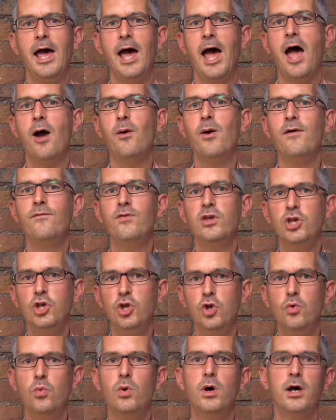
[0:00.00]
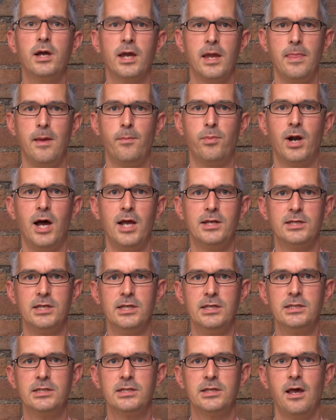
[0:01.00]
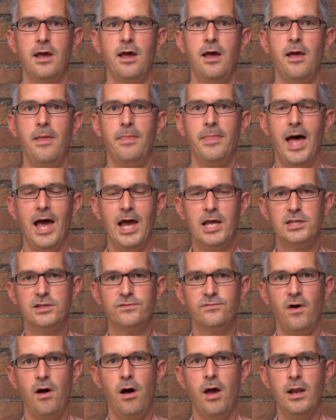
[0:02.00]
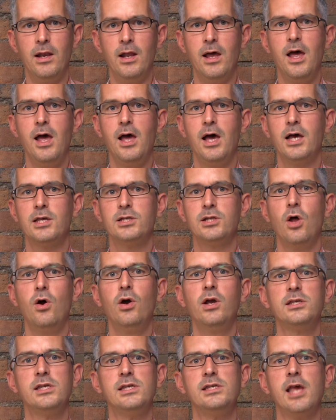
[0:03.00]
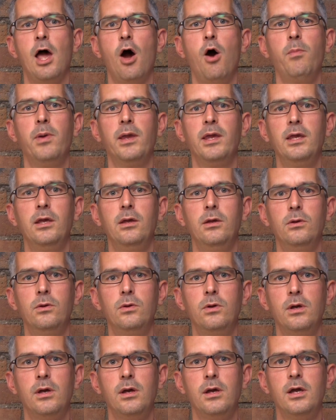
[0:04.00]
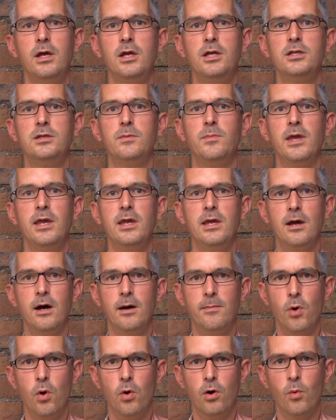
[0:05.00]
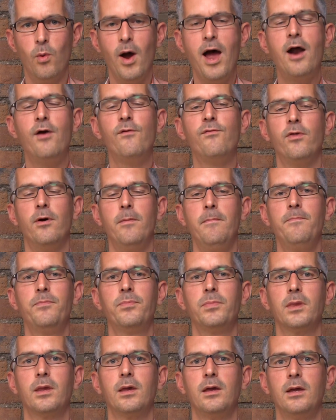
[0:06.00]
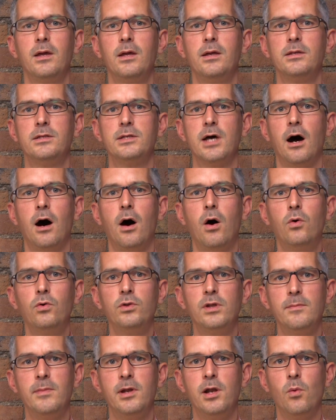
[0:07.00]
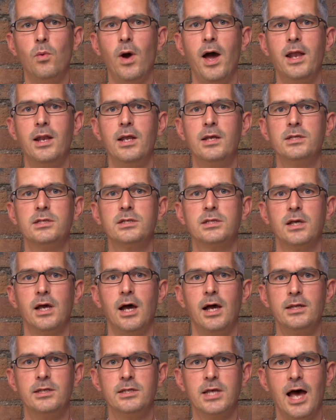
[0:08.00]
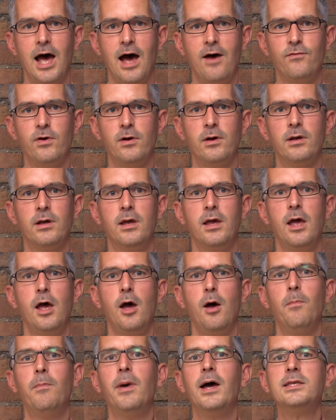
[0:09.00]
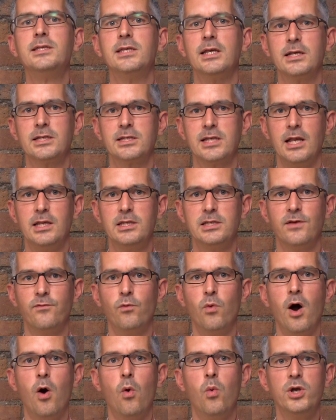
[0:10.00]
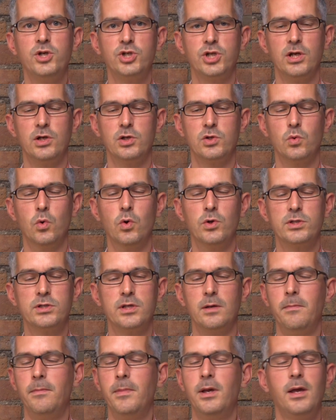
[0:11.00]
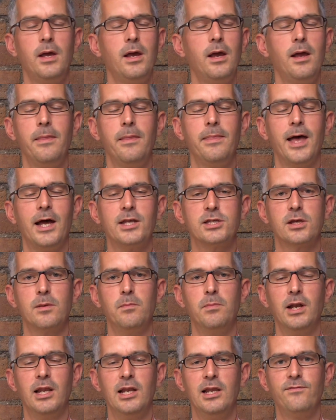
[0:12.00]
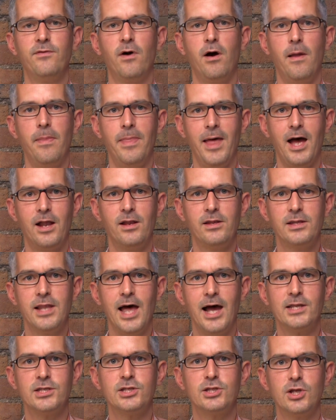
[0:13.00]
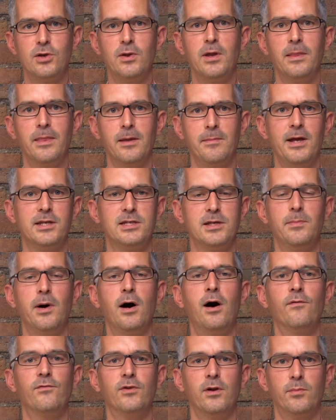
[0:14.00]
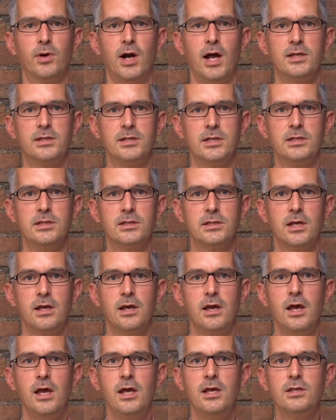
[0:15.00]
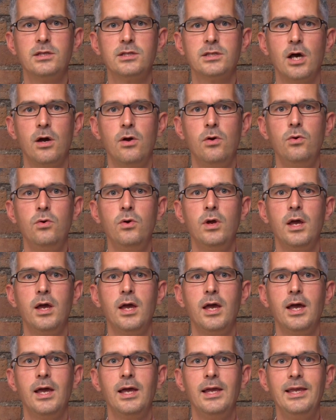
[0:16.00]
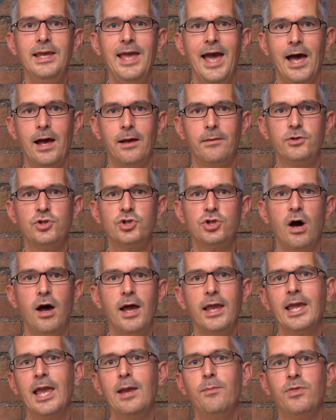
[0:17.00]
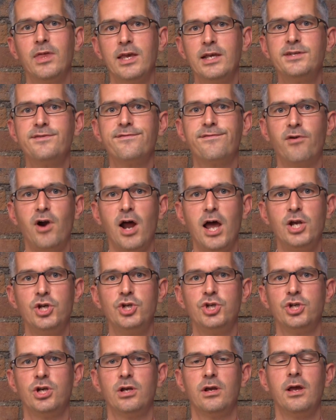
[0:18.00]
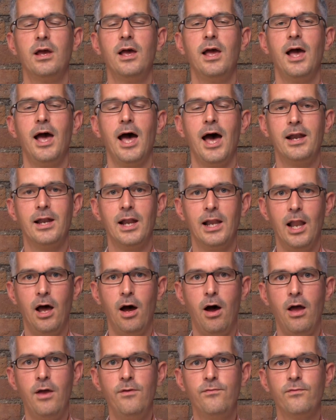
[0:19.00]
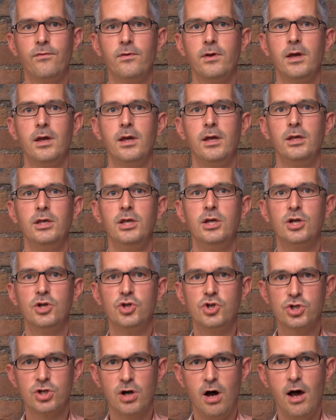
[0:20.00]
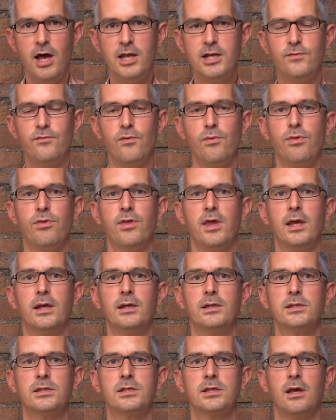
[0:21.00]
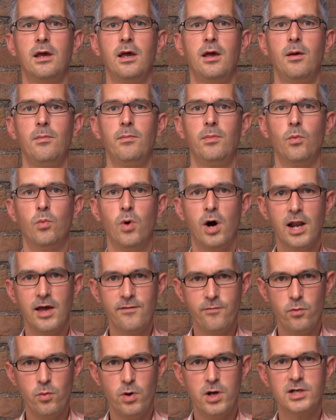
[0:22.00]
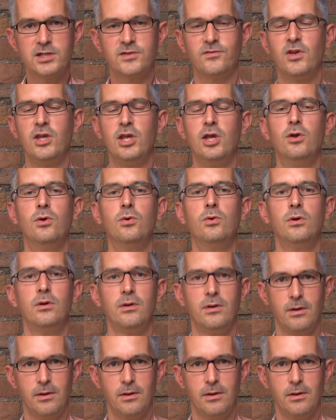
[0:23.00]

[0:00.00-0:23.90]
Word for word: however you work in the practice, that is fine. As long as it's helping you to be more aware of them, to hold them in awareness, and to have a basic sense of well-wishing towards them, that's completely fine. That, that's doing the Metta Bhavana practice. So, yeah, try and keep things fresh and alive. You can try different things, but whatever works for you,